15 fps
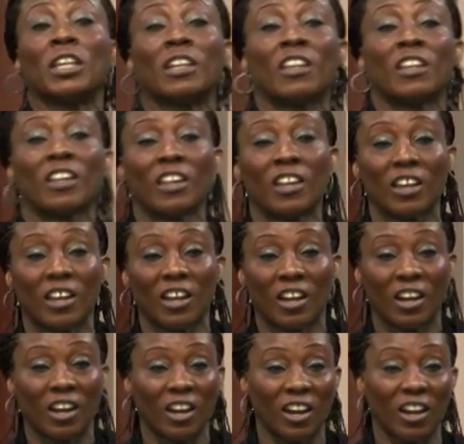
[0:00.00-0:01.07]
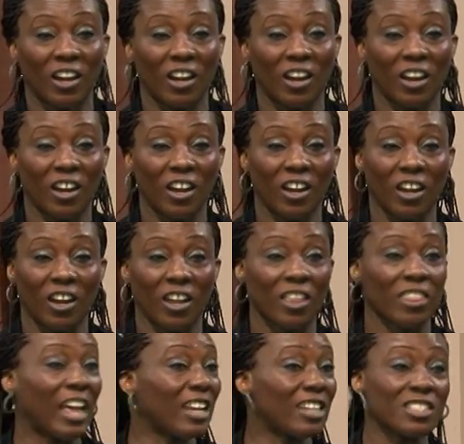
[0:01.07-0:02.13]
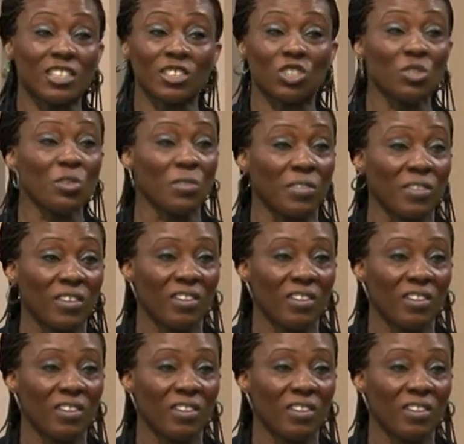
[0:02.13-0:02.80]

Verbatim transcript: Amen. That is the truth.